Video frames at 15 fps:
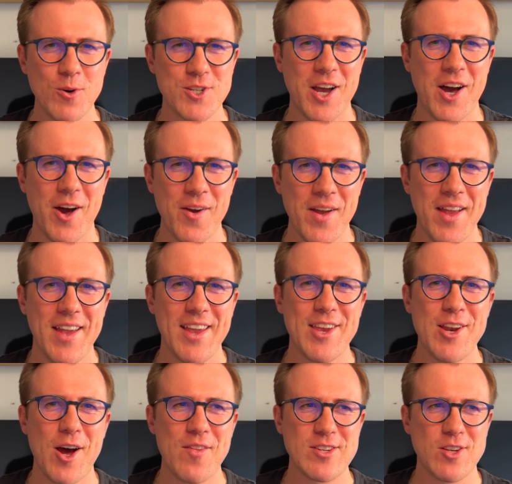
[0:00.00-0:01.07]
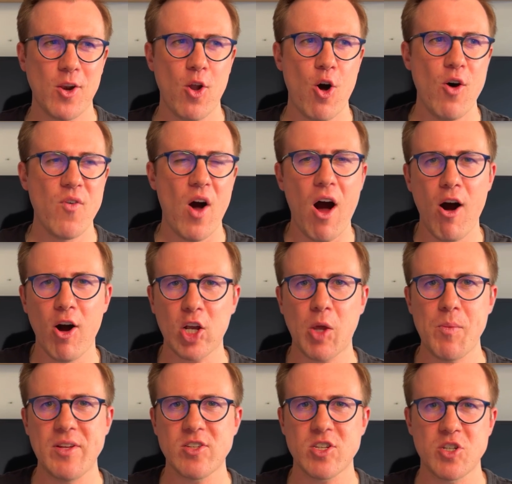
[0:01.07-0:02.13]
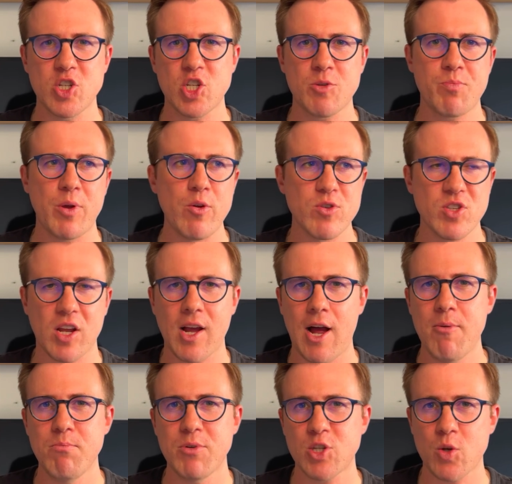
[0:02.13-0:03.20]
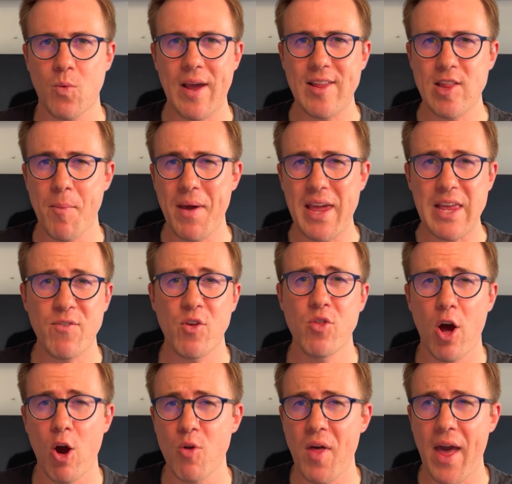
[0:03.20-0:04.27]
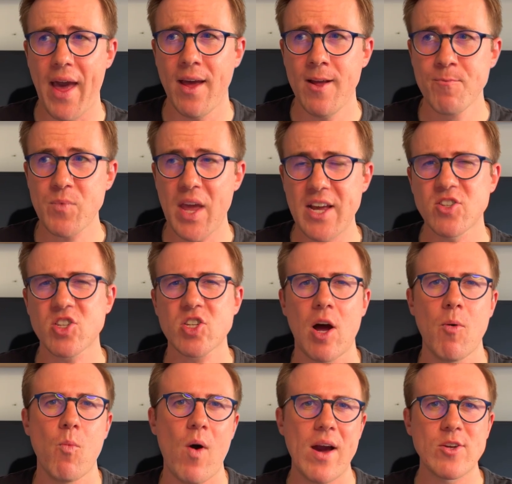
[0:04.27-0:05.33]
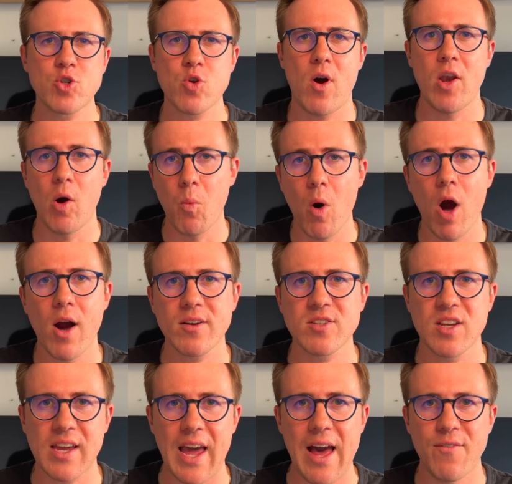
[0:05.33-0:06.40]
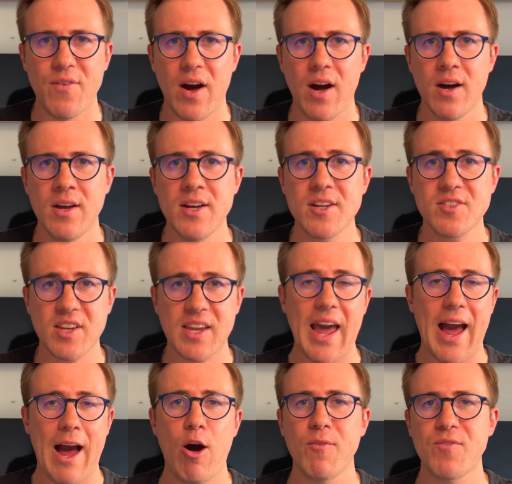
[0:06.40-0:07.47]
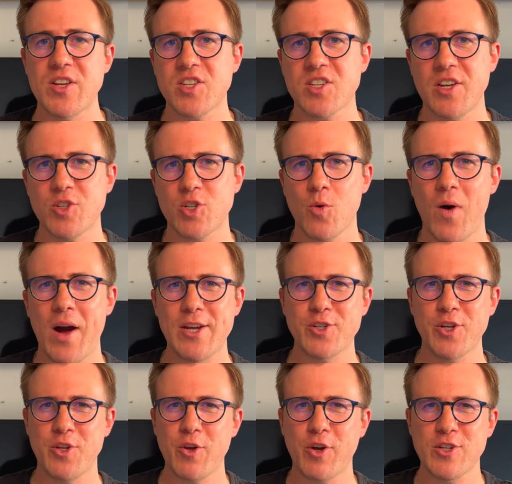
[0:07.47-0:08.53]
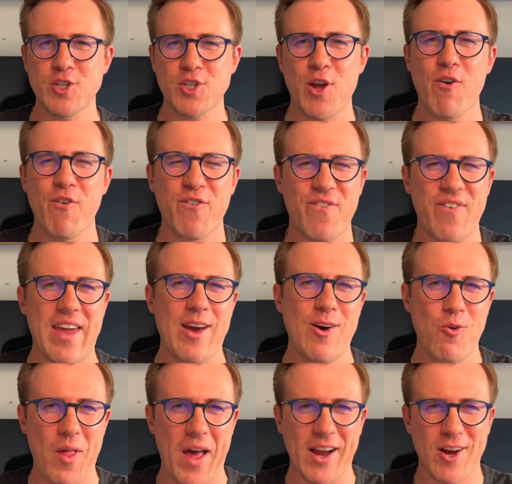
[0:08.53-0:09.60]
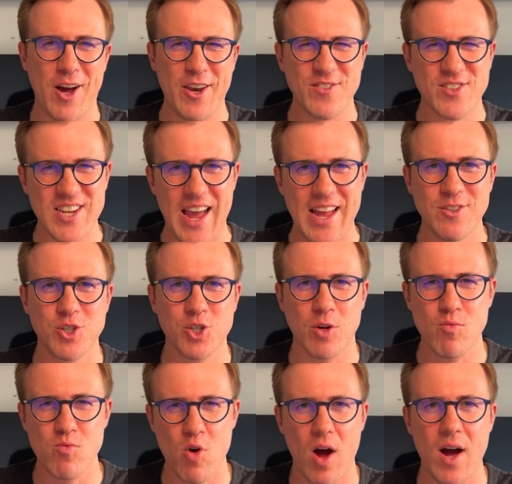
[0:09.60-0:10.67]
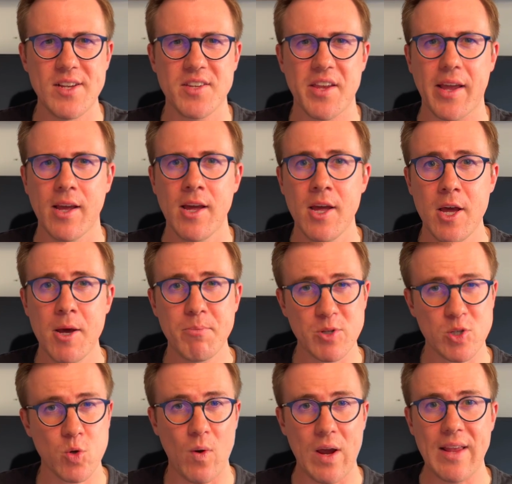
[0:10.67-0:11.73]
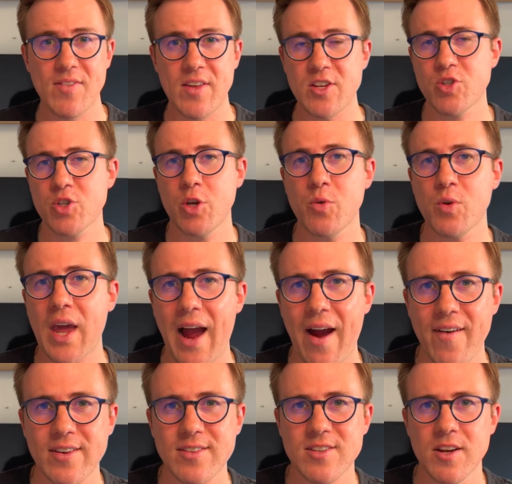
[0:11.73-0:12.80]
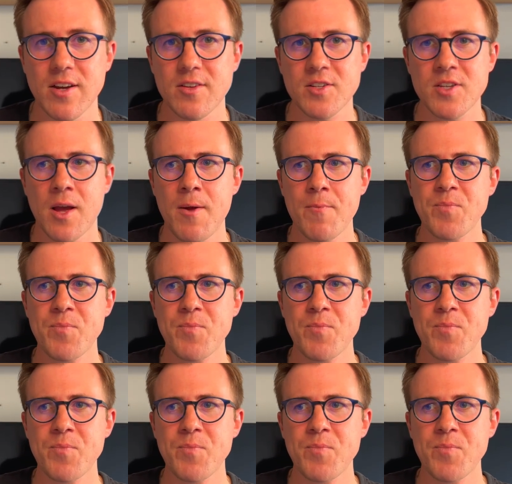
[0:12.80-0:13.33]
So, you know, there's a lot of arguments and disputes that come between them, even though they're in some way trying to work together to get out of this situation. You can still feel that kind of tension rising between these two characters.